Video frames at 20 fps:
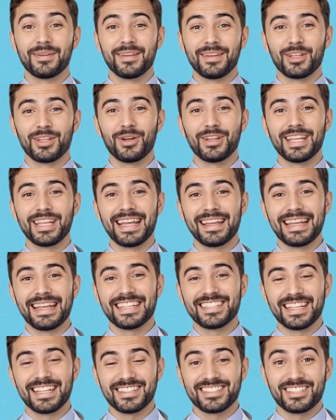Your
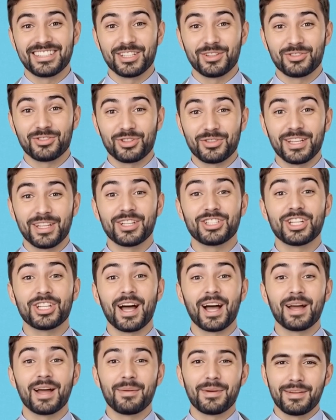kidneys can still do their
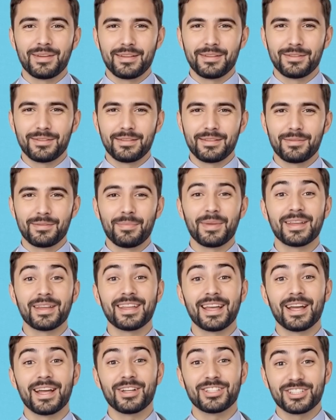job, but
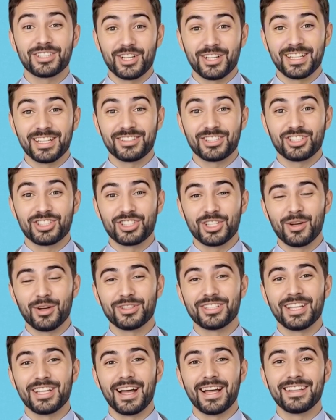they are starting to
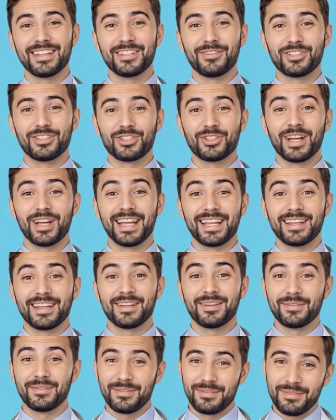show signs of strain.
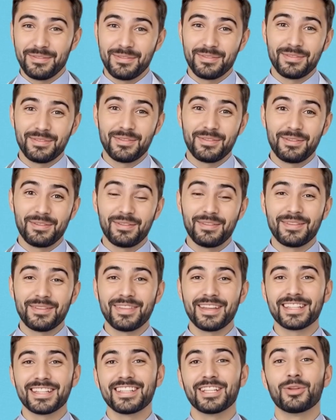
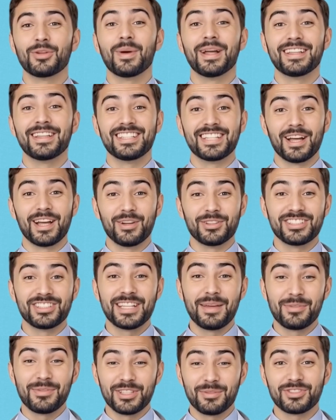This is when subtle
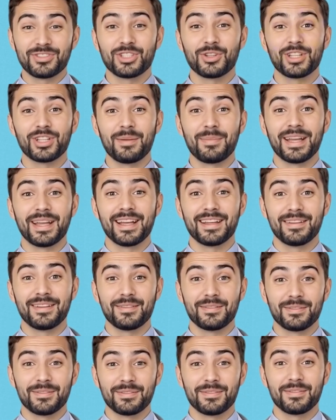symptoms creep in.
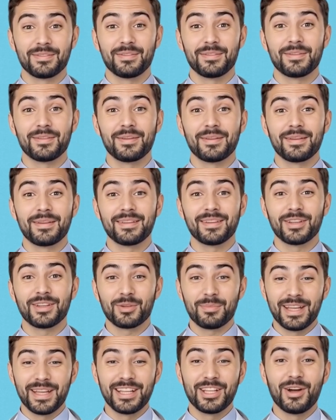
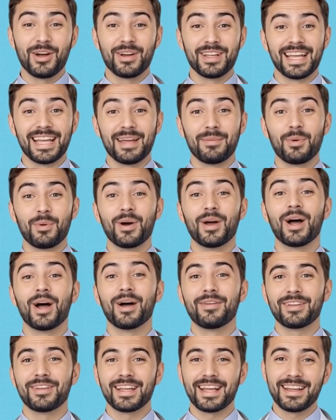You may urinate more
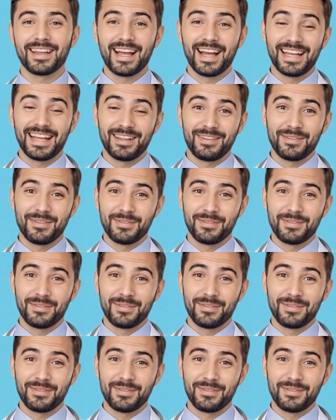often at night.